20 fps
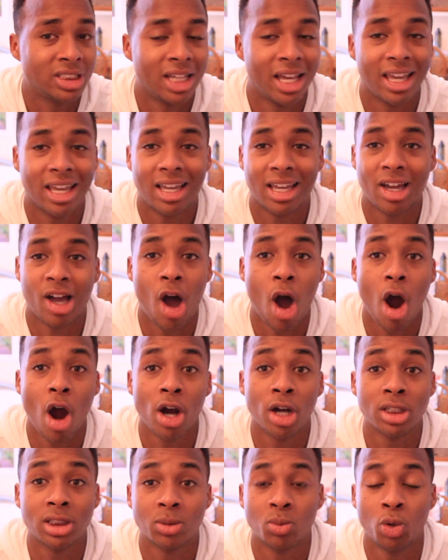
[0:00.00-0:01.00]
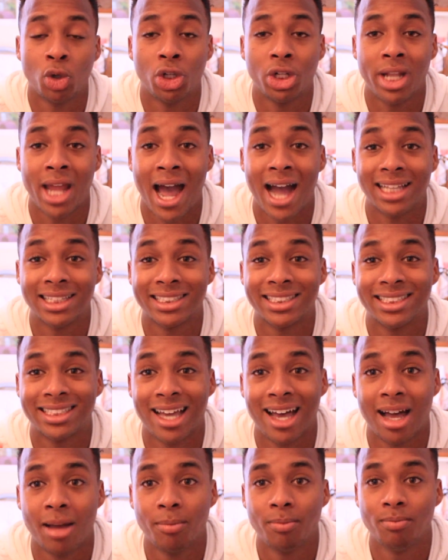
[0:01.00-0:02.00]
like, cars will not
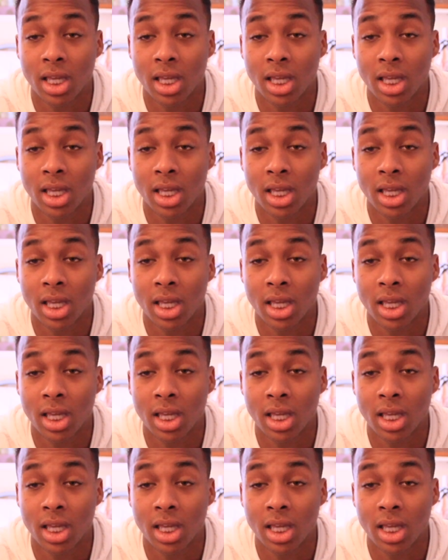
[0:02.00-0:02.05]
stop.